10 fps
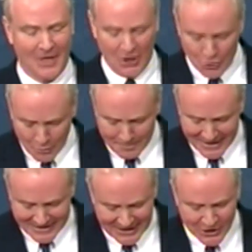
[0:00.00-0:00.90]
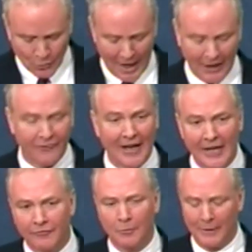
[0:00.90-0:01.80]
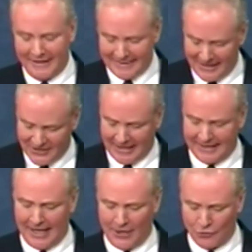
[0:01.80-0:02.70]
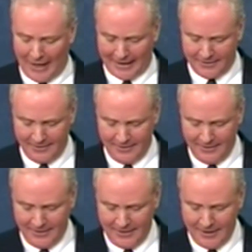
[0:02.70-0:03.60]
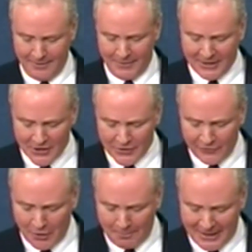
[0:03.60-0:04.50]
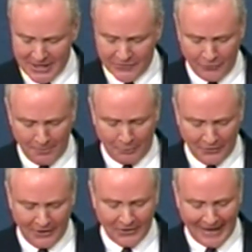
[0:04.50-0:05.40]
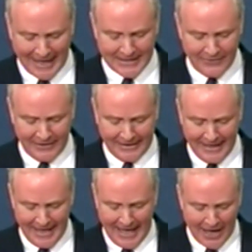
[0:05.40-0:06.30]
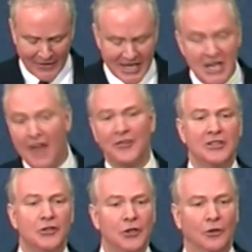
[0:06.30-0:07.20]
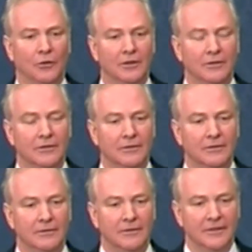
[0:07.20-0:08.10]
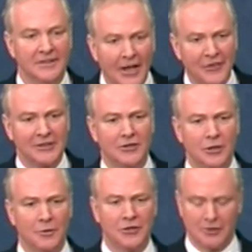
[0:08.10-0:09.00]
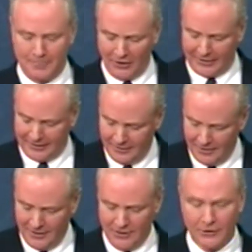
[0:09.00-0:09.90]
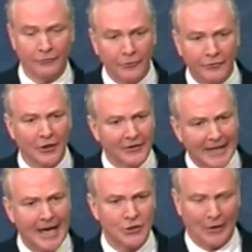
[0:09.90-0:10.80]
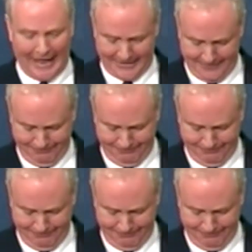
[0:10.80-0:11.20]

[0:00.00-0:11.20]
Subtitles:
you would be disqualified from winning that state contract because of your peaceful political activity having nothing to do with your ability to fulfill the contract.